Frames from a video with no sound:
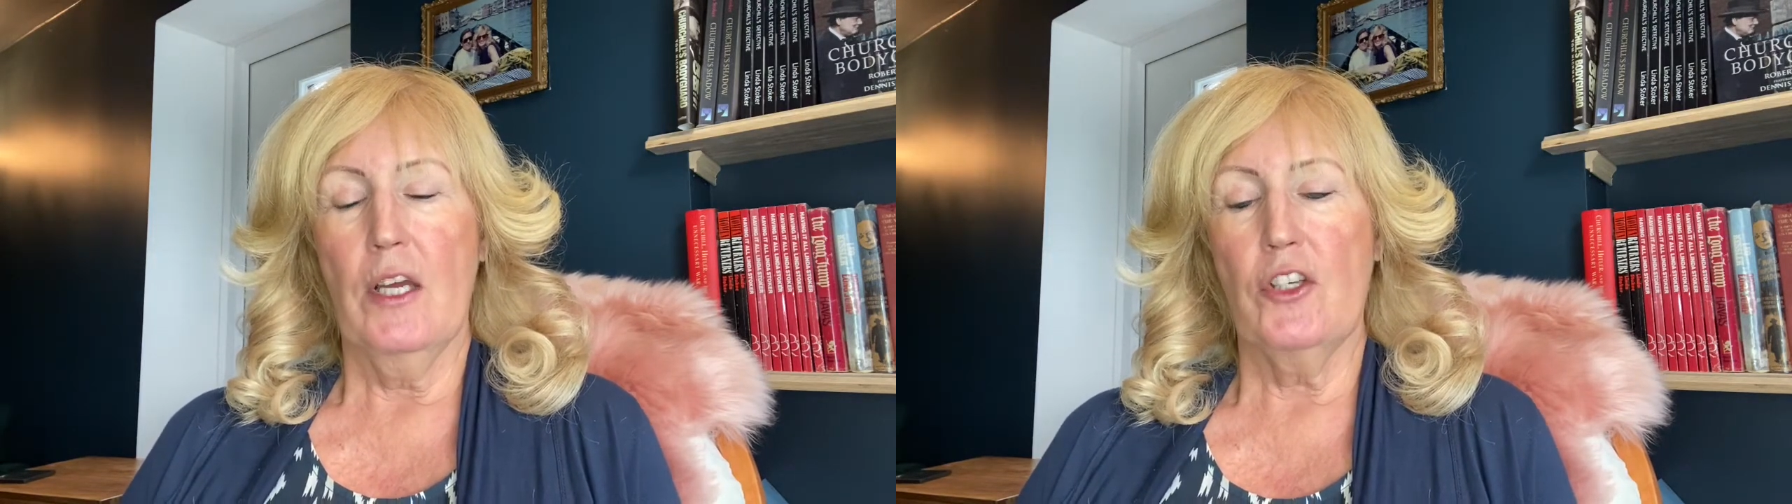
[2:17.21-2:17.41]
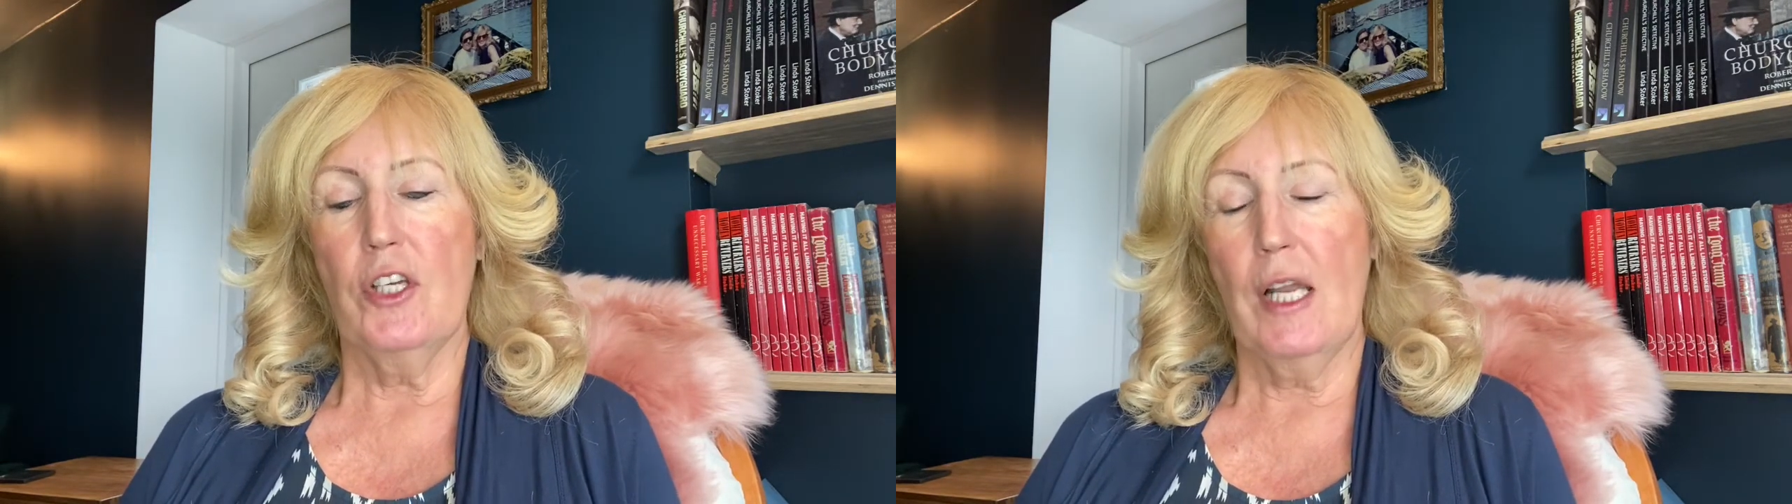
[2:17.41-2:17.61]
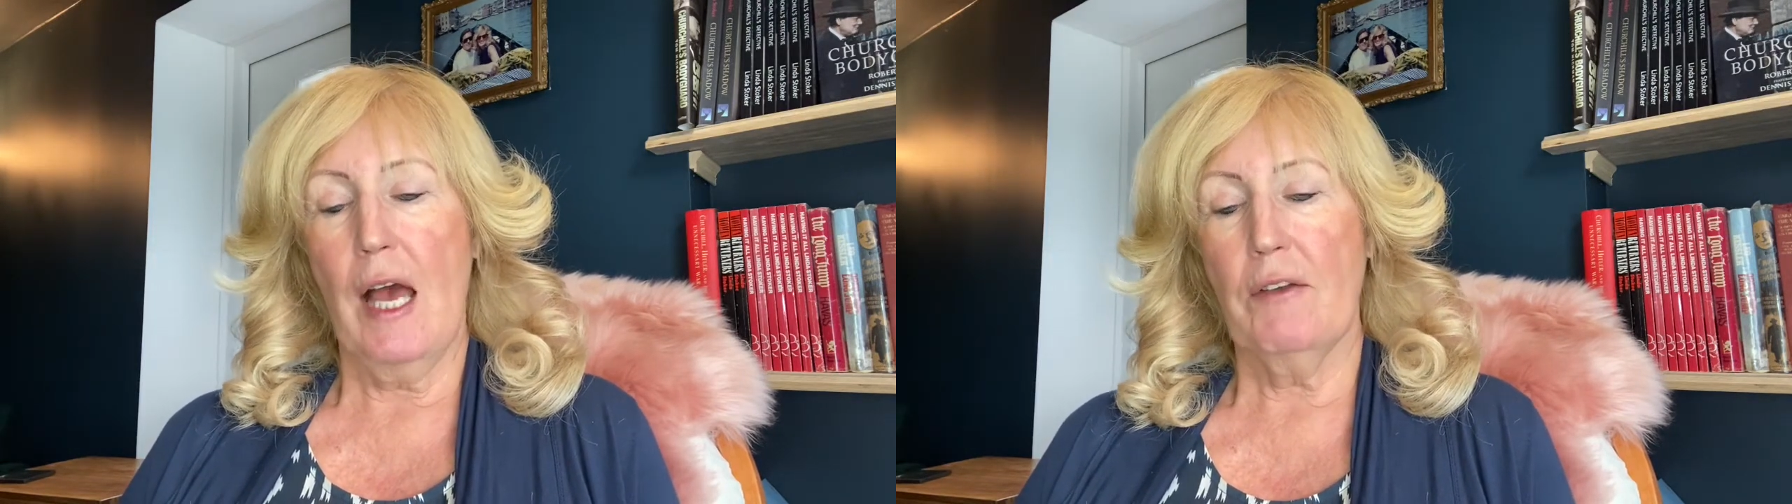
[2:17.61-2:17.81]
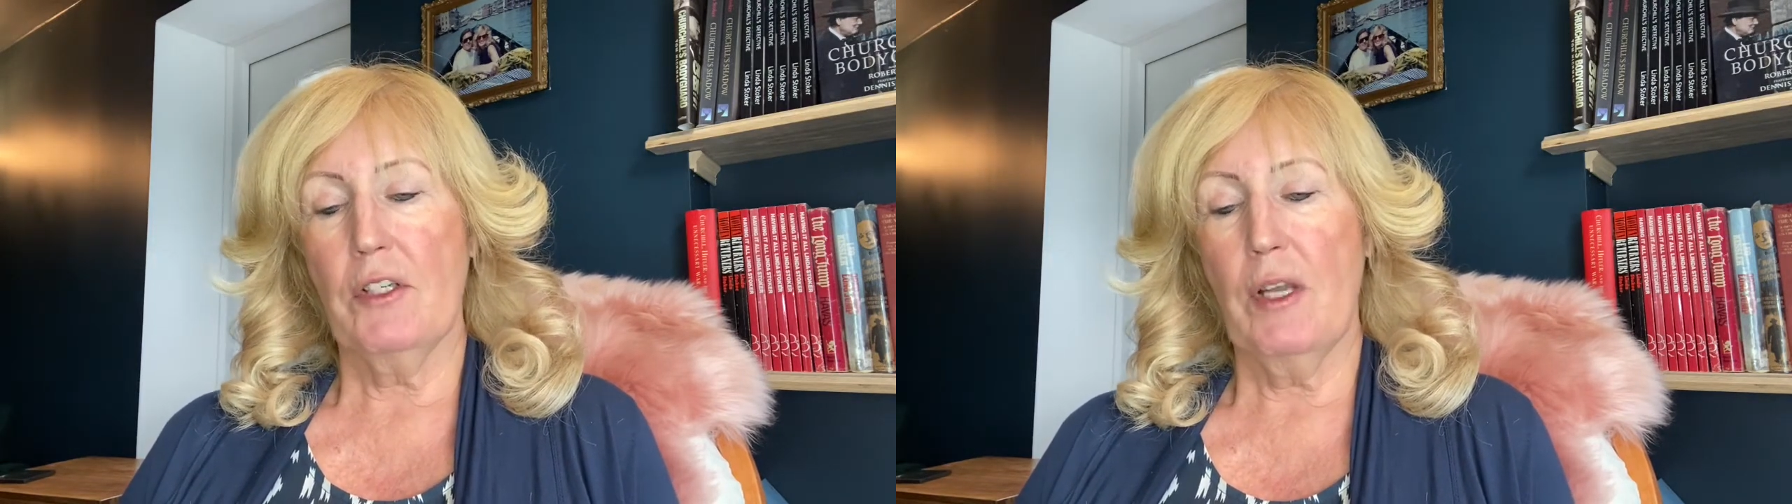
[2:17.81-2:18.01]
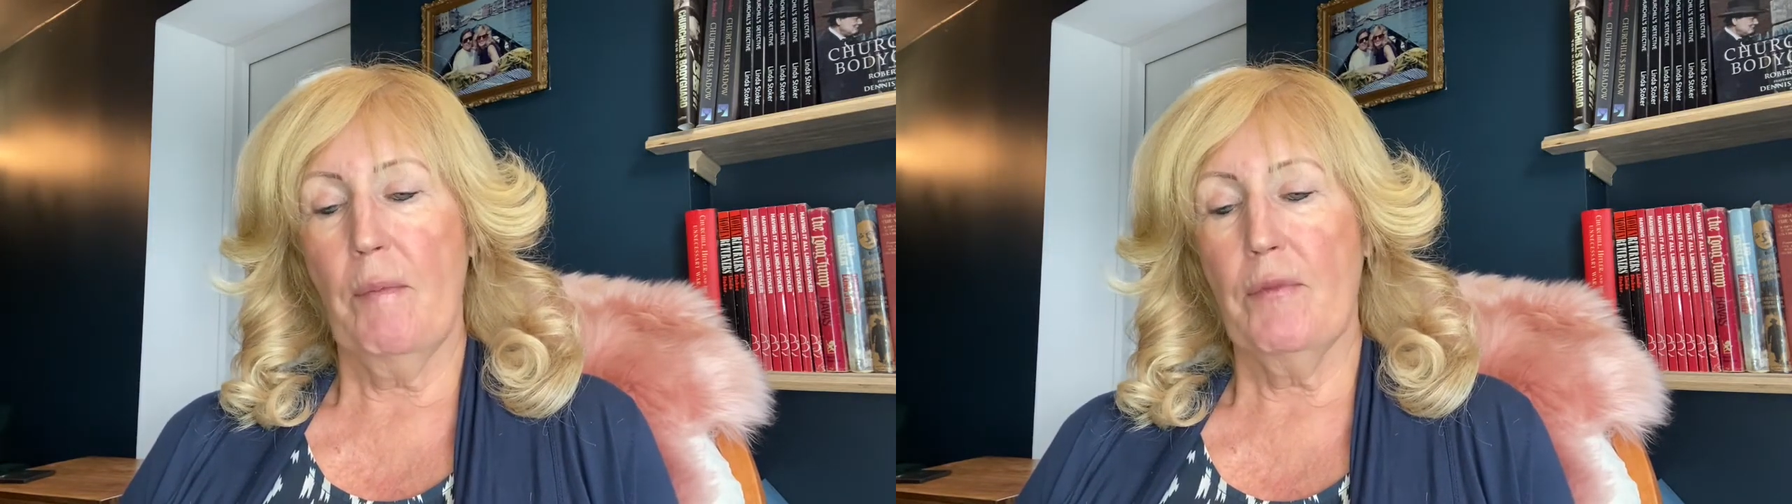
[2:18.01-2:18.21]
She allowed a
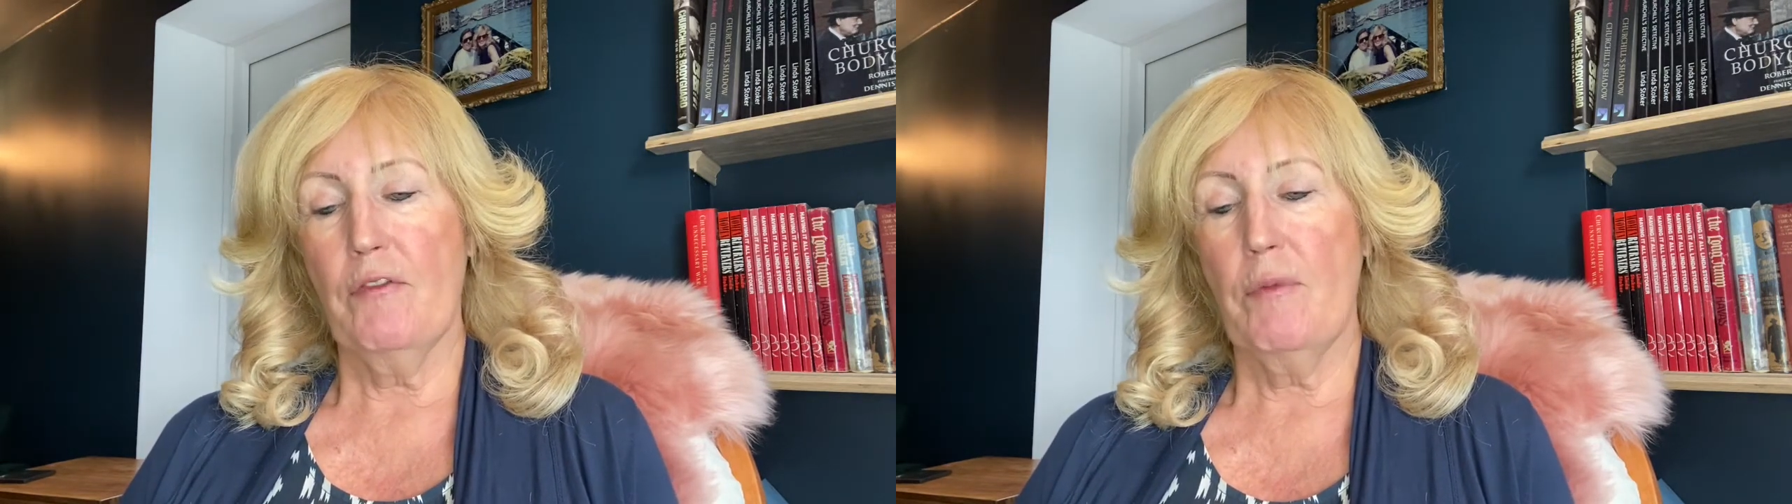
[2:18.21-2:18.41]
number of